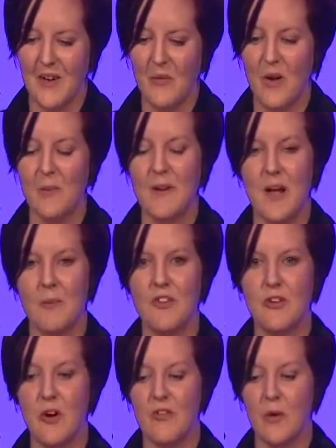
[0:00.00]
When I become
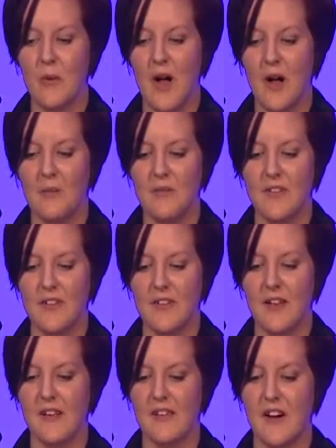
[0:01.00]
too overwhelmed,
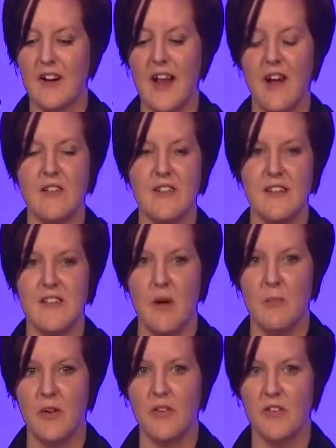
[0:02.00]
I start counting
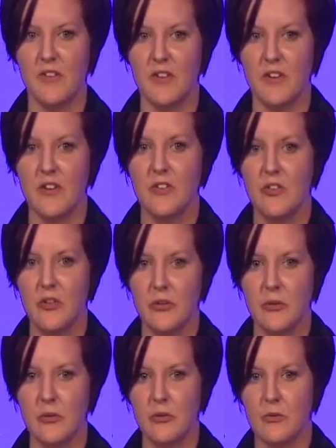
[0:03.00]
doubles.
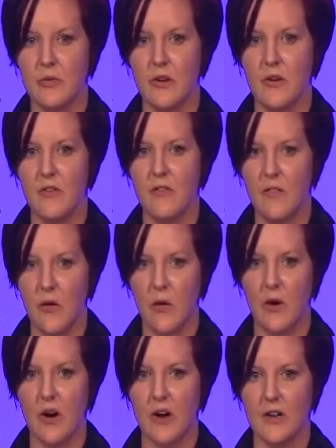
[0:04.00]
2,
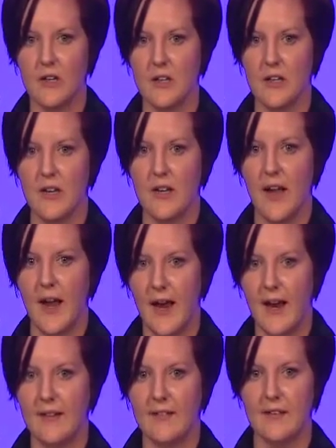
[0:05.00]
4,
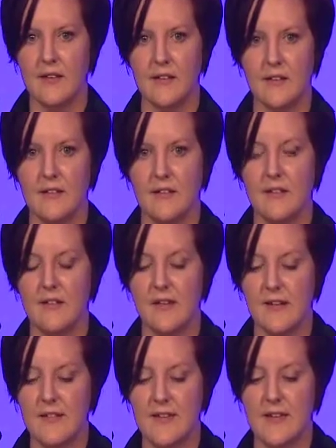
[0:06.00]
8,
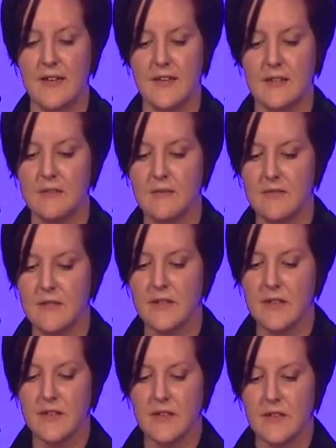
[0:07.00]
16.
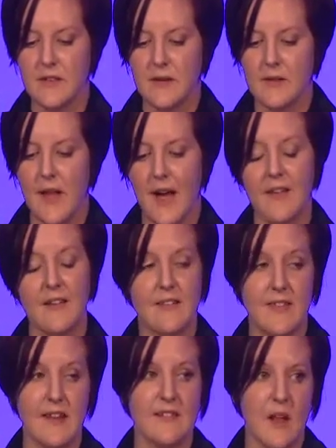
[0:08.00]
I
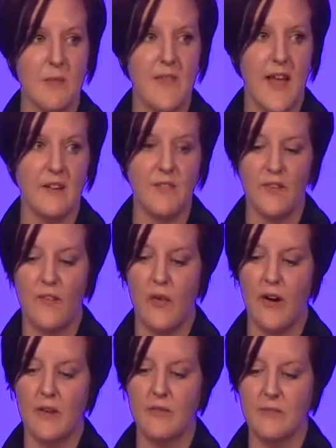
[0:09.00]
list things I'm thankful
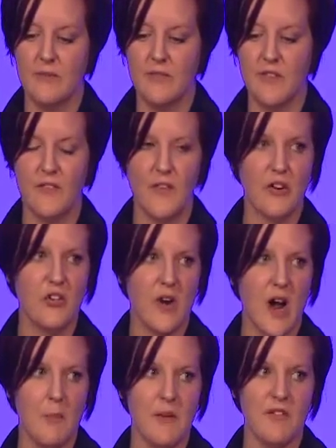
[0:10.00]
for. The first
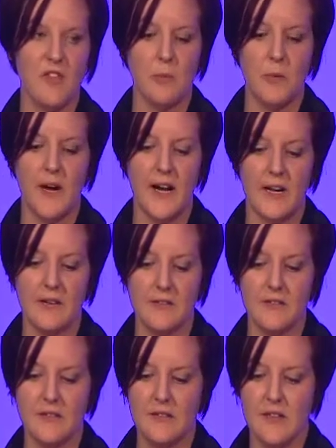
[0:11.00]
robin of spring,
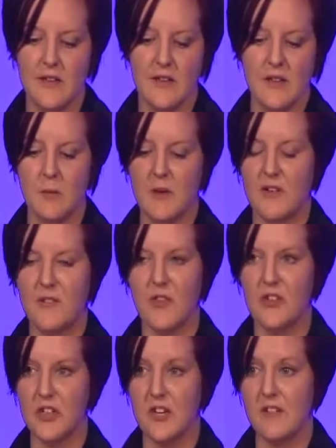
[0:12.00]
the beautiful
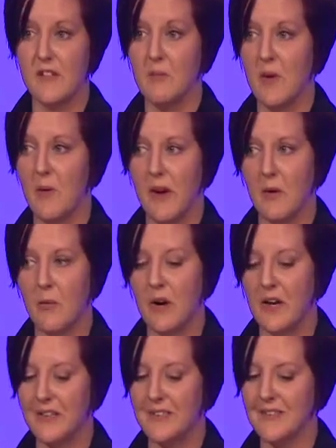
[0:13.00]
trees on my way to
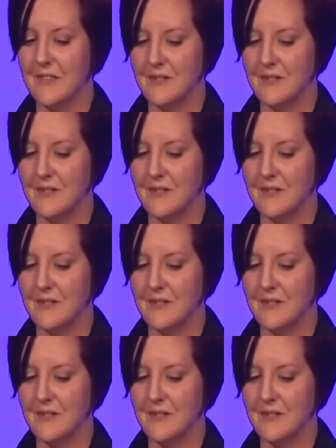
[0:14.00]
work.